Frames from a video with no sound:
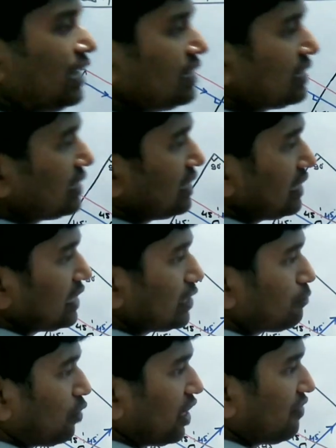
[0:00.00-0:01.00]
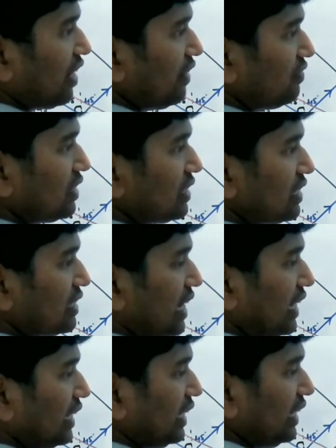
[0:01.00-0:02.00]
as this is 45, this is
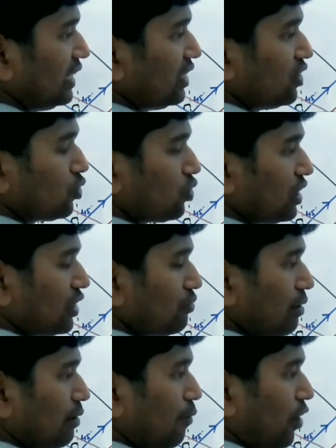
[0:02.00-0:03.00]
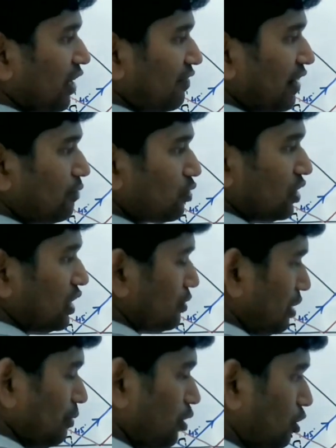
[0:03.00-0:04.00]
90, so this will be 45, so
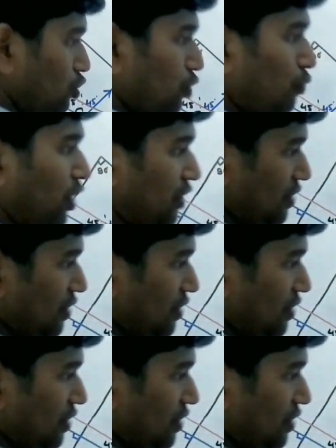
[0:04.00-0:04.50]
this will be also